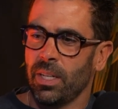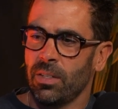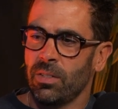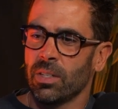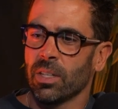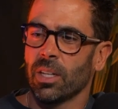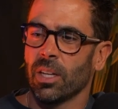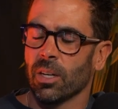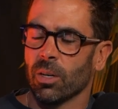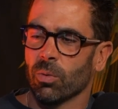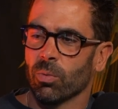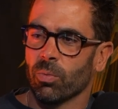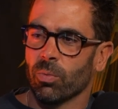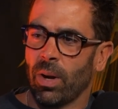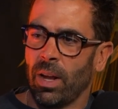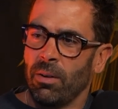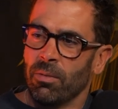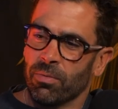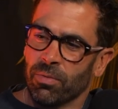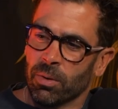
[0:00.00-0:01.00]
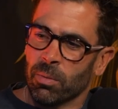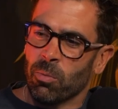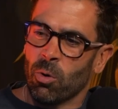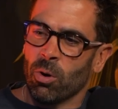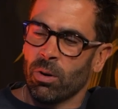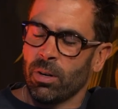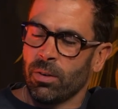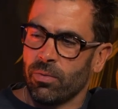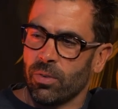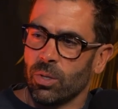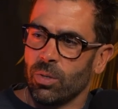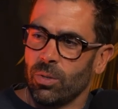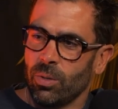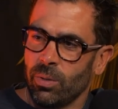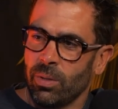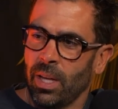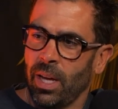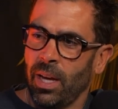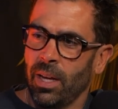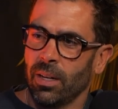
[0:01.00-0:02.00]
is it going to rent for more if you
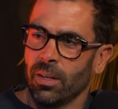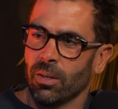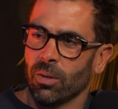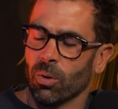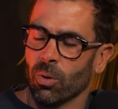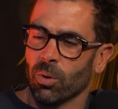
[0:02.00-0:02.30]
do that,